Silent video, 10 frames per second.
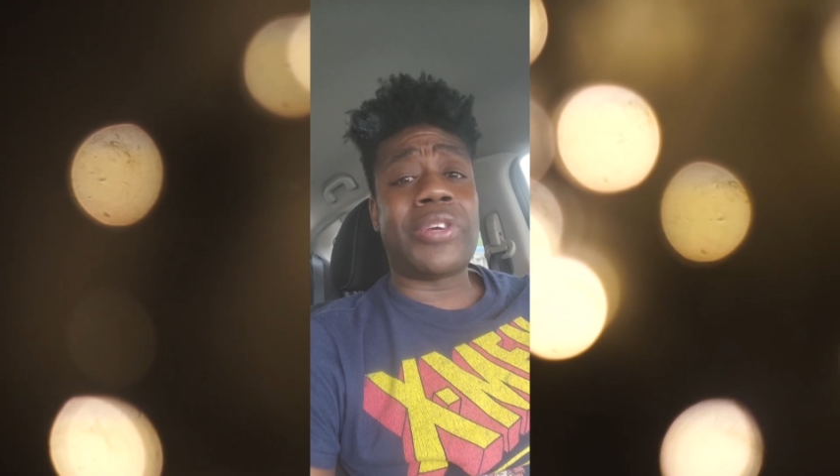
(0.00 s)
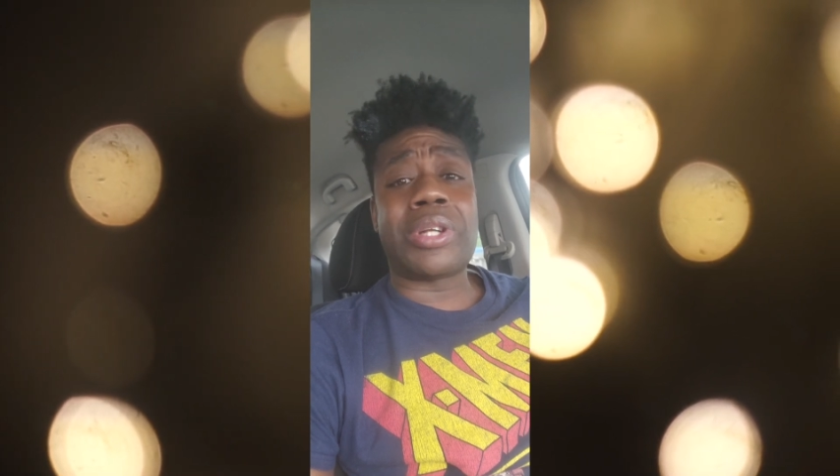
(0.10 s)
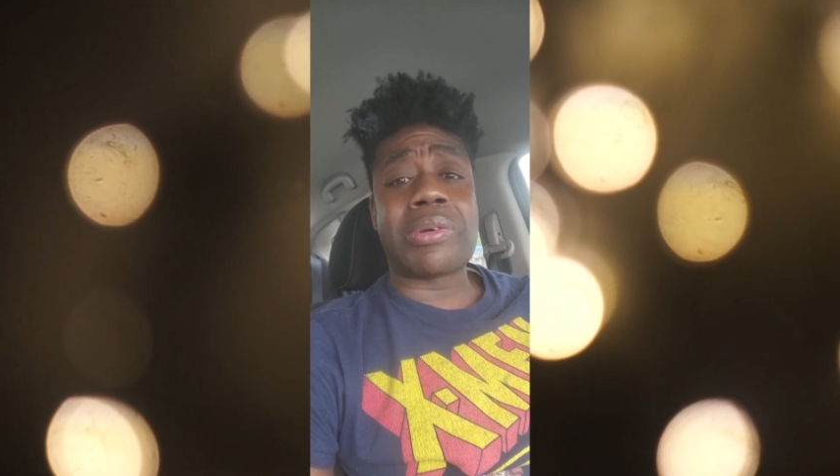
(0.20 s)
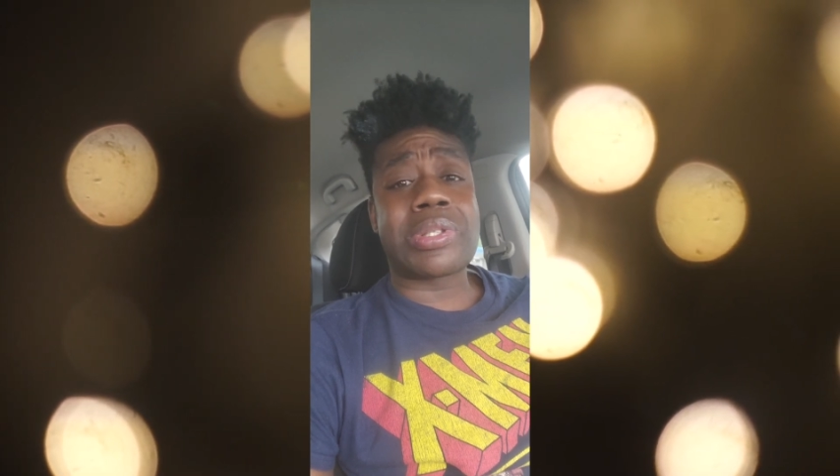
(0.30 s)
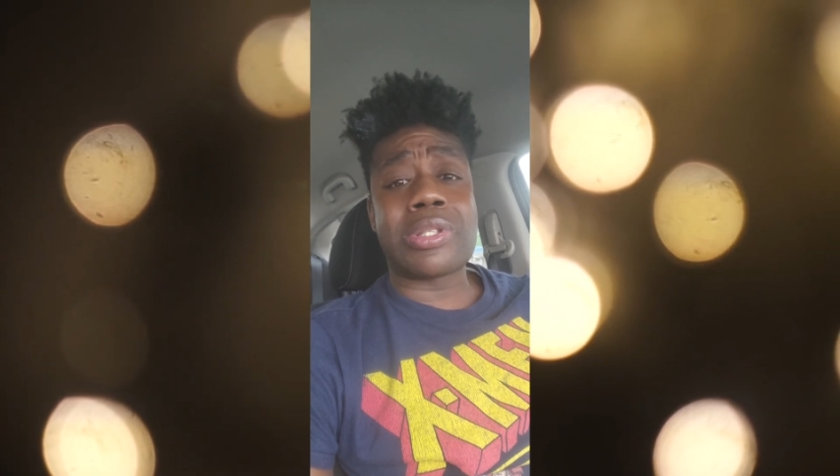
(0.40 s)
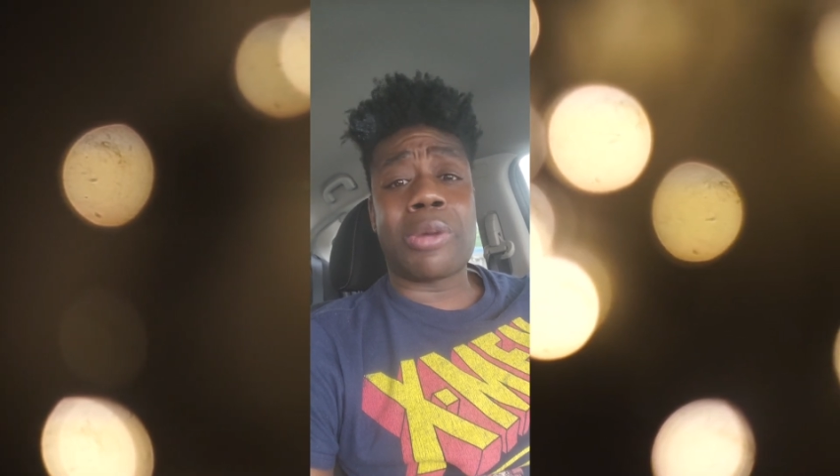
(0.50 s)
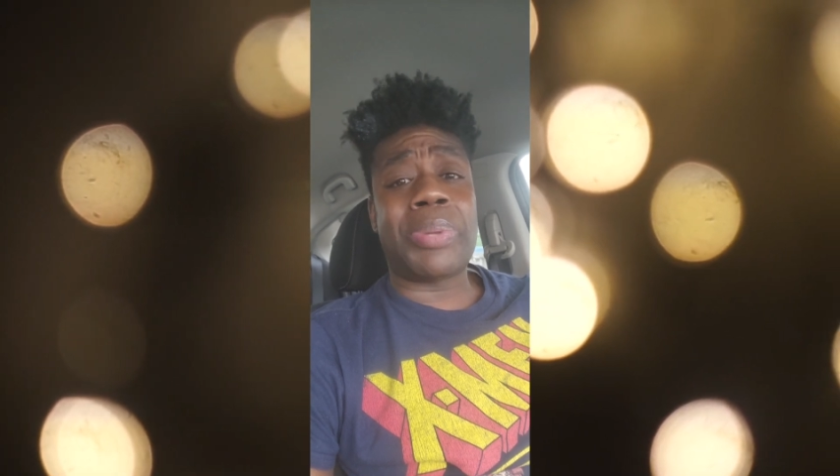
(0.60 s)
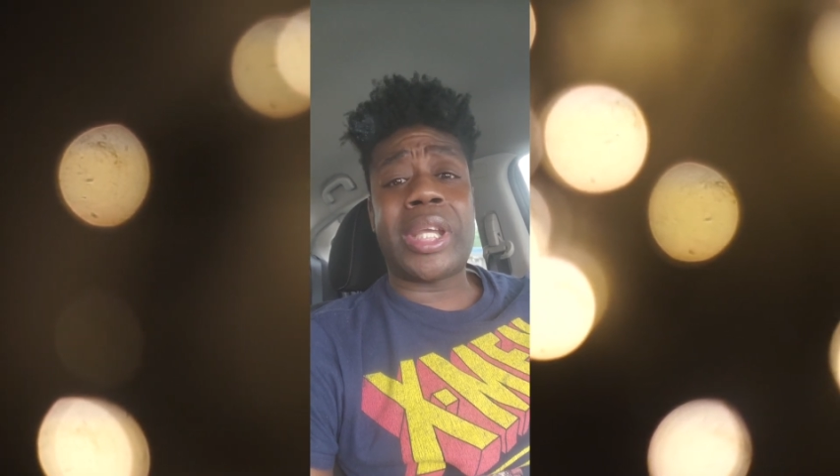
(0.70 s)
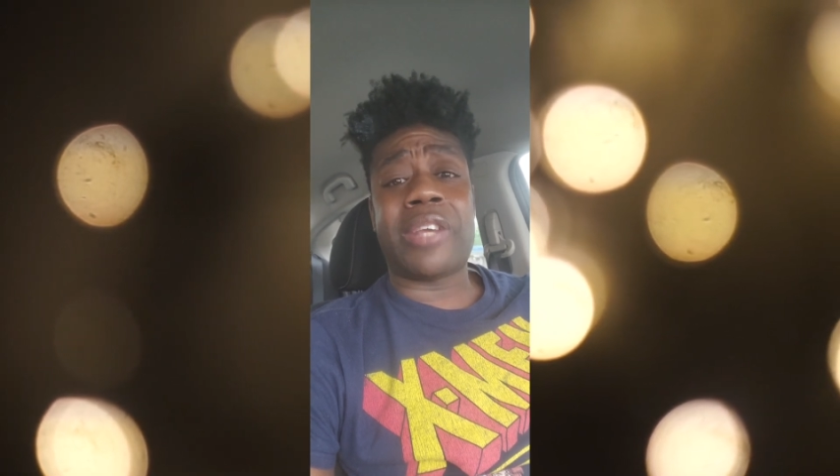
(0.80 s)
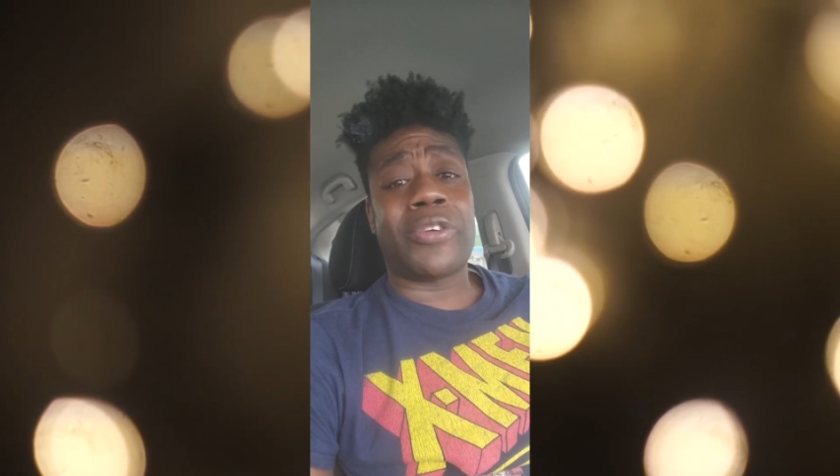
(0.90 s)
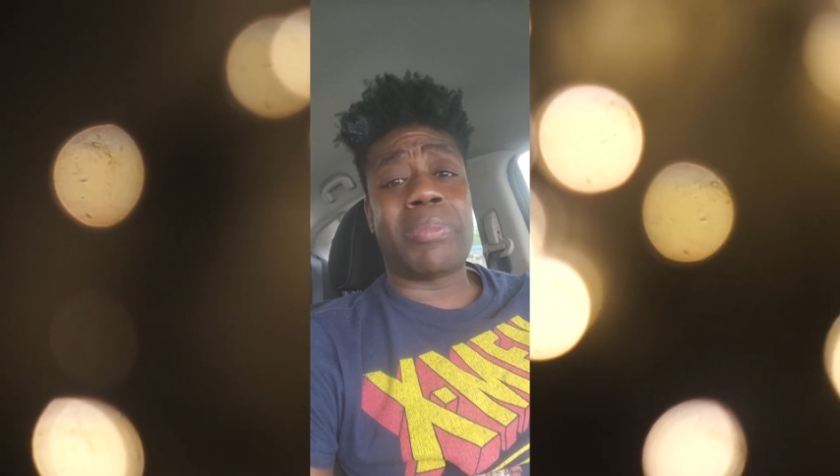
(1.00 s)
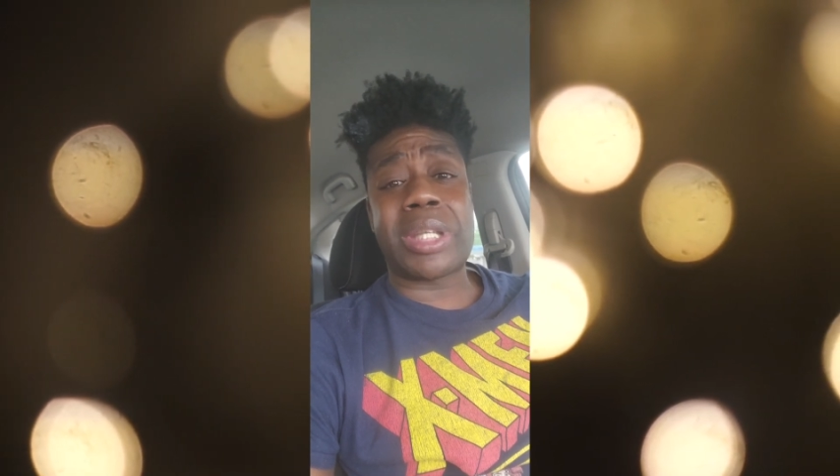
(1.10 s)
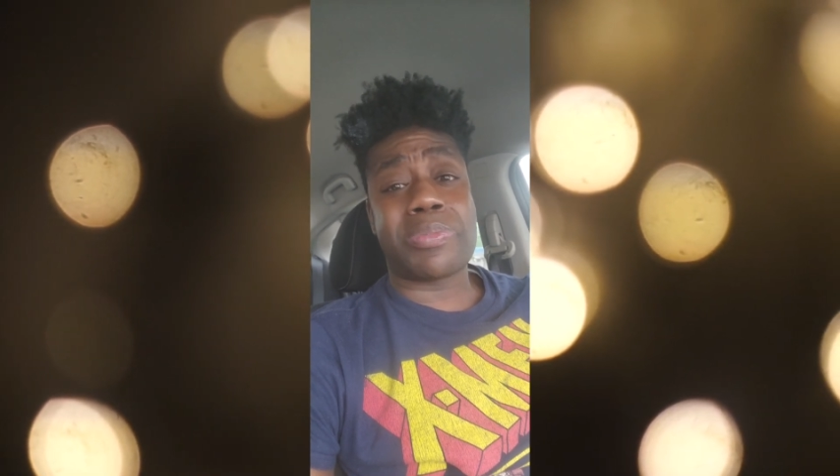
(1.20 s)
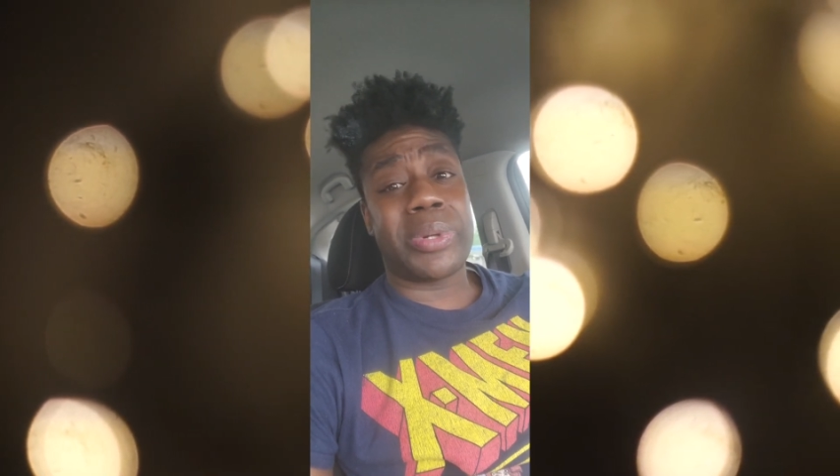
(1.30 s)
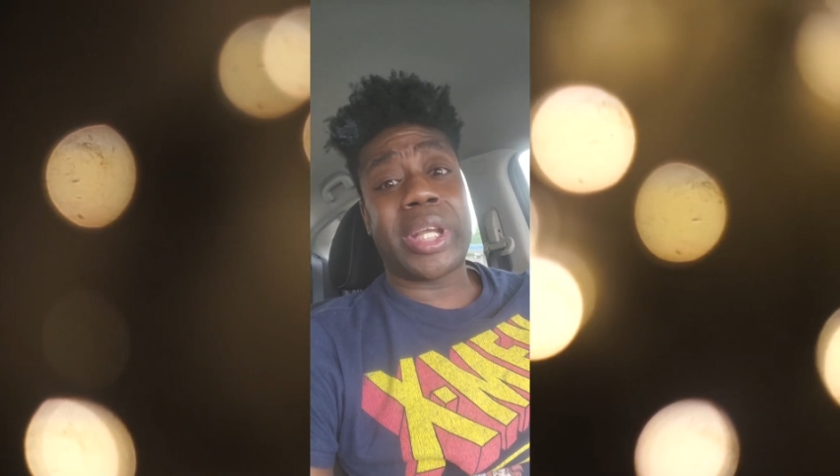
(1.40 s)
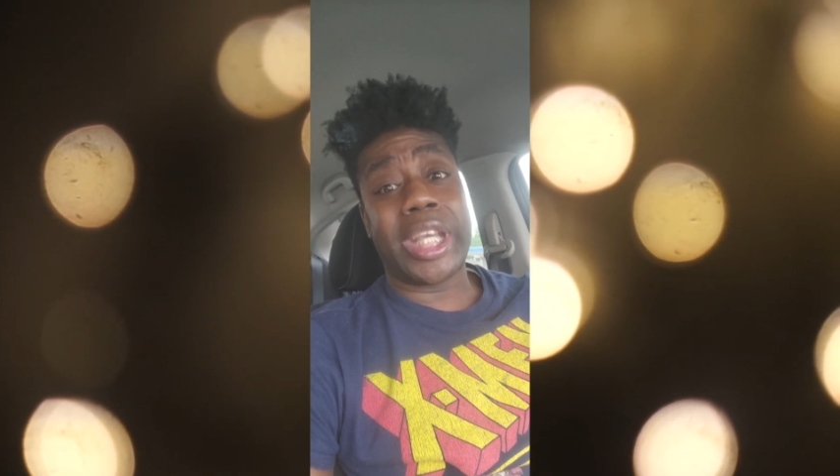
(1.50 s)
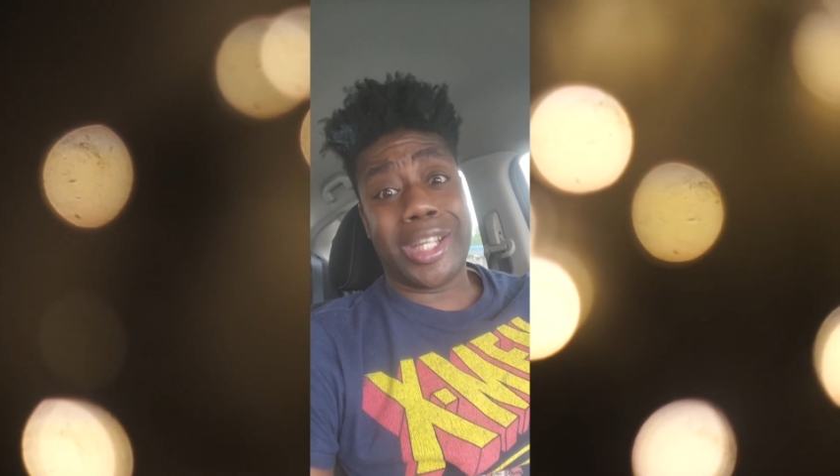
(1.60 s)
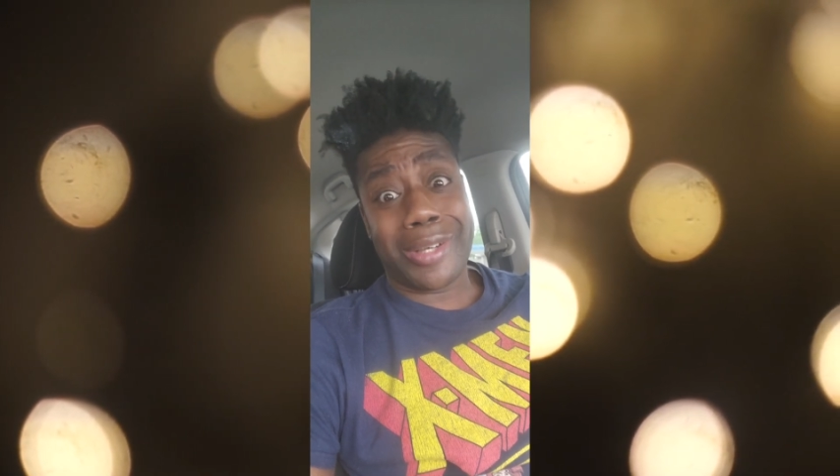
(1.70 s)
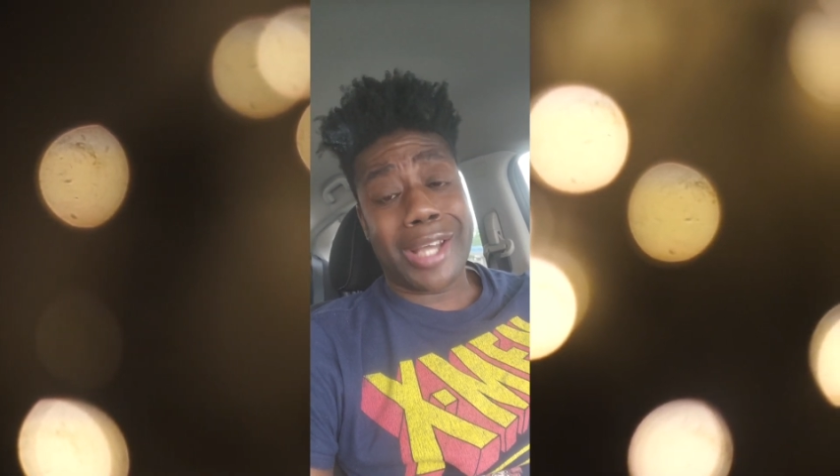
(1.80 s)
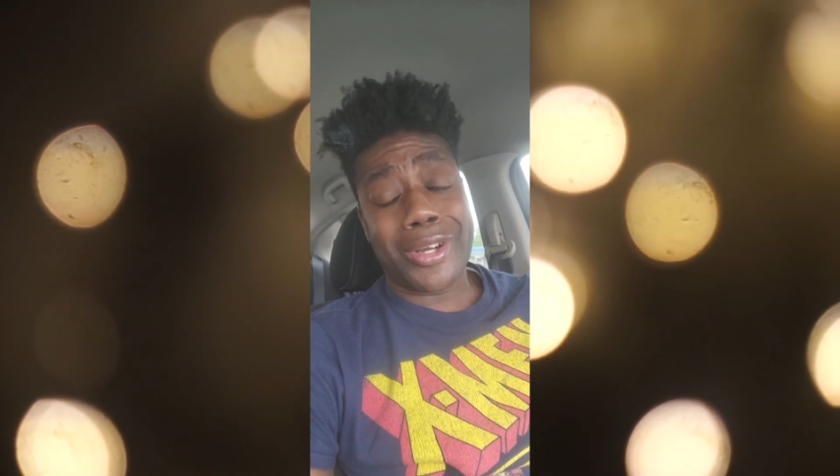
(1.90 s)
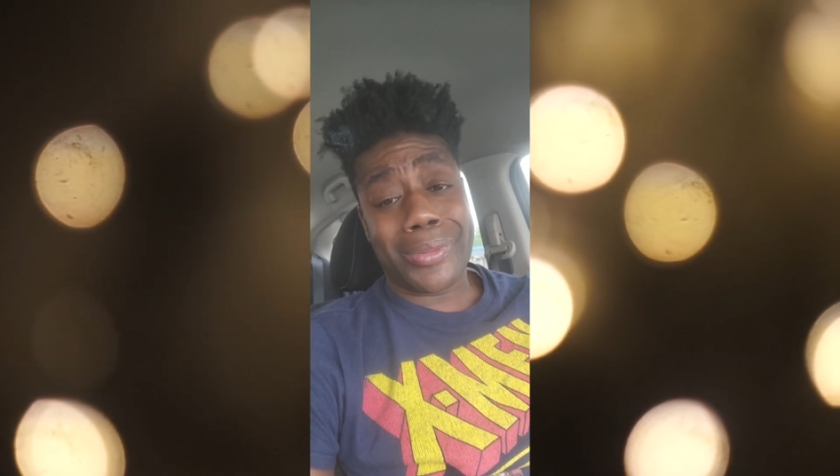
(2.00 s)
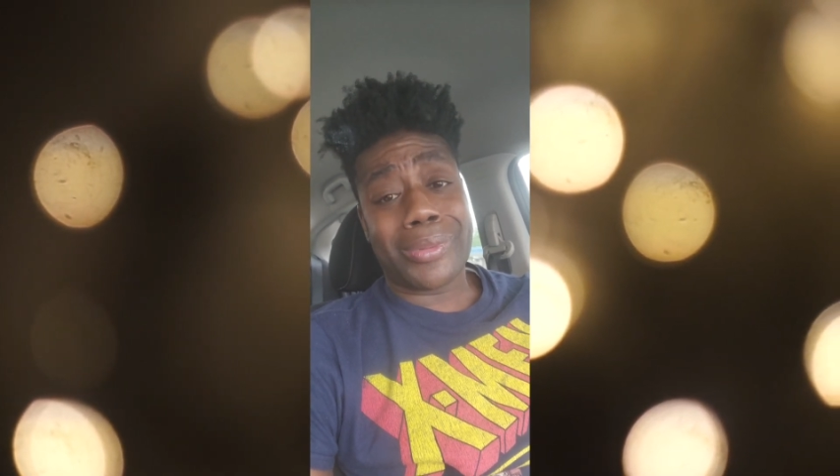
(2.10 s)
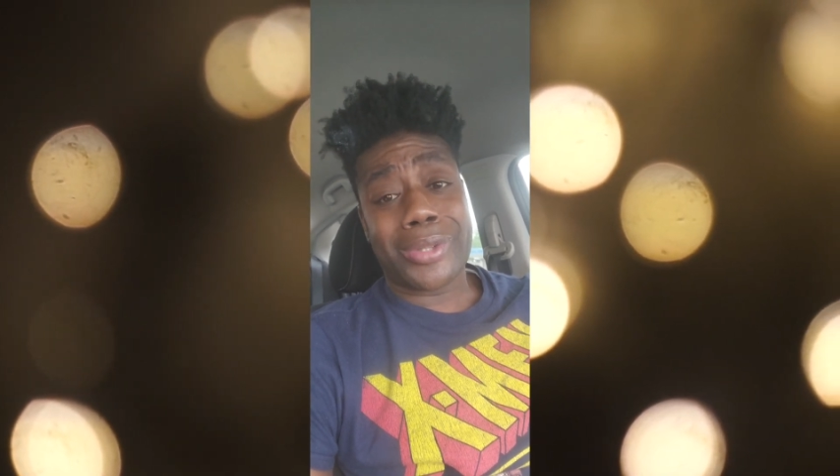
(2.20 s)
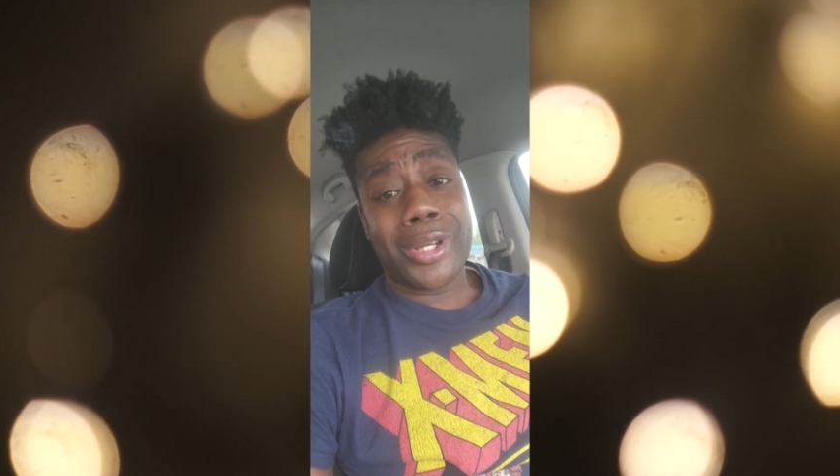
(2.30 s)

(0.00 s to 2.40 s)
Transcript: feel no pity for Miss Britt Edie. I don't.